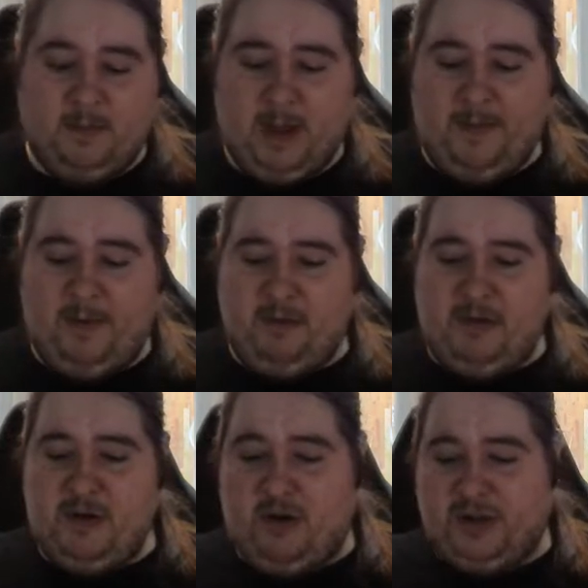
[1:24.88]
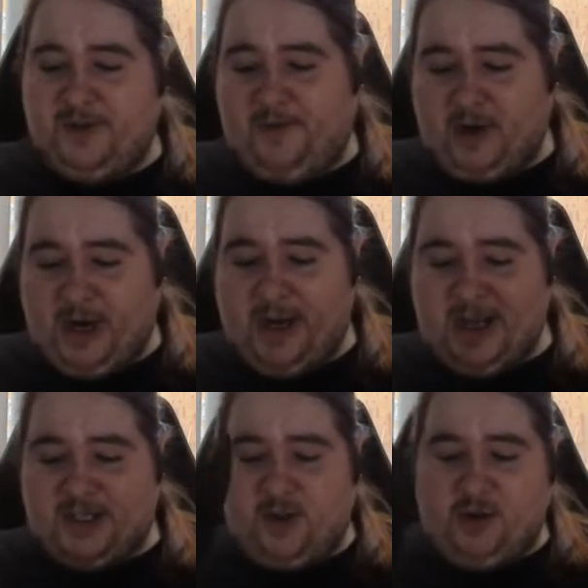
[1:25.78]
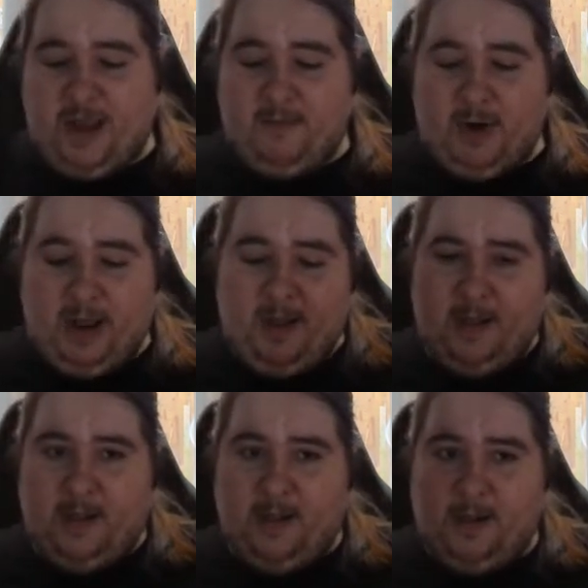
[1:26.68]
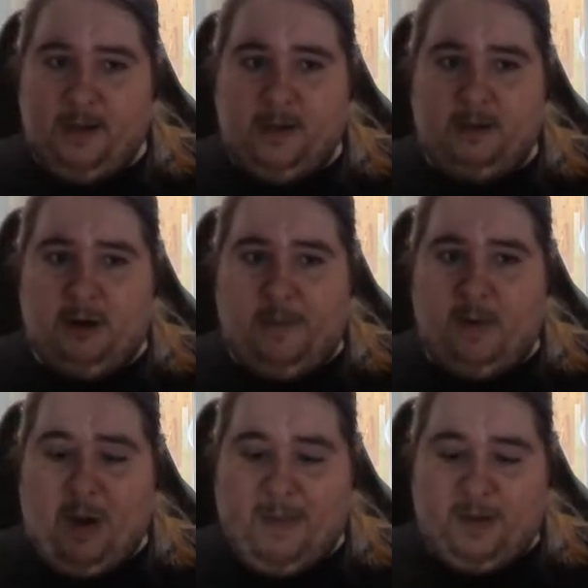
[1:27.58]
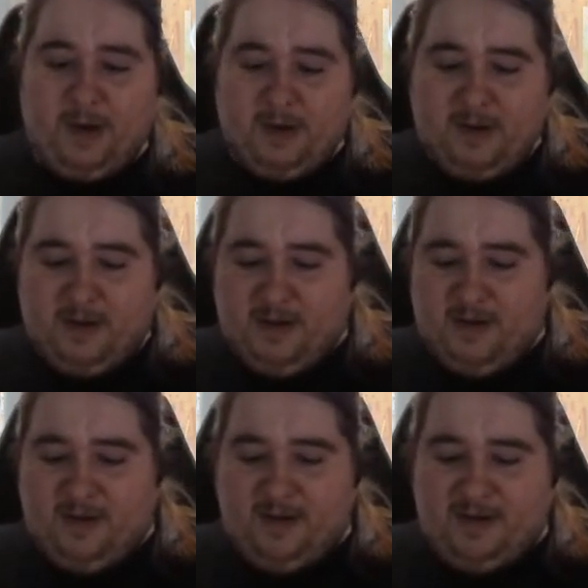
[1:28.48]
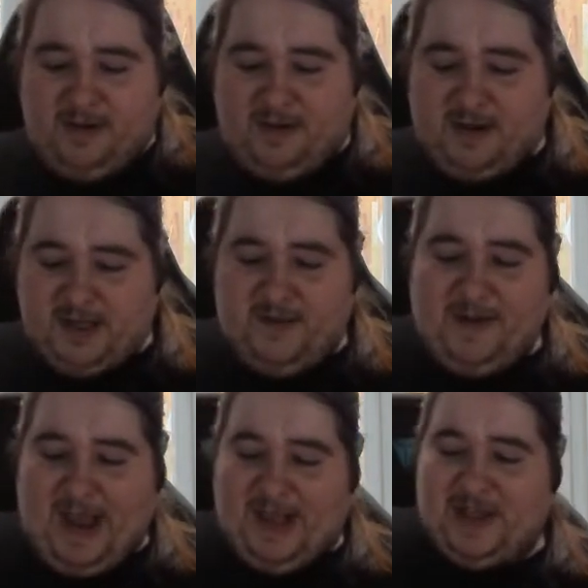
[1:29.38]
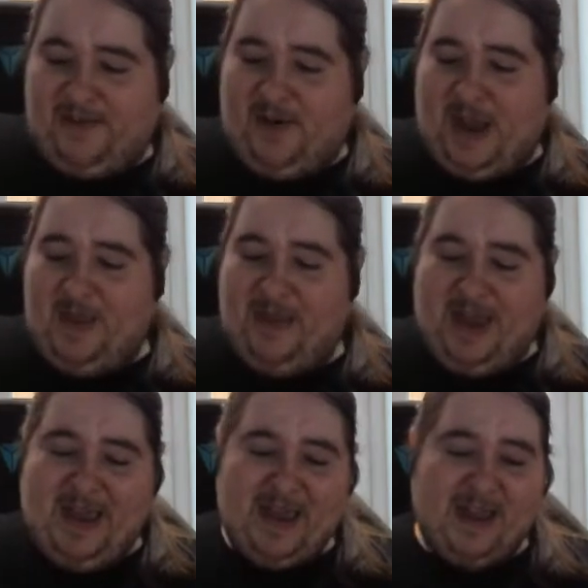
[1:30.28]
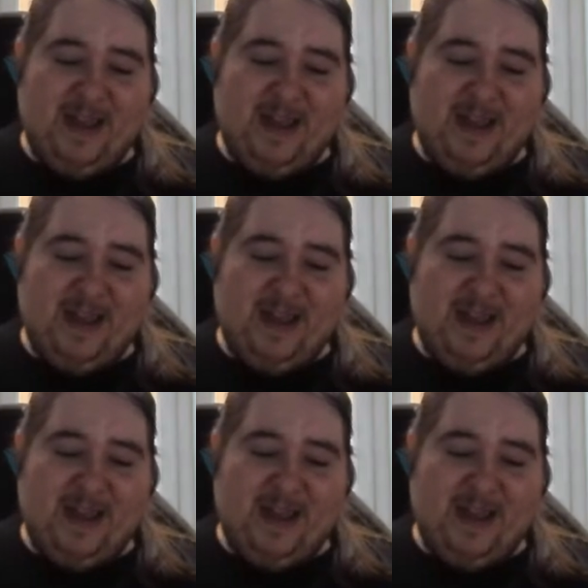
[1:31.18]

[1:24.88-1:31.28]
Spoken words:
it'd be rude not to fucking get stuck in, wouldn't it? Got my weapon. So we get into the fucking thing.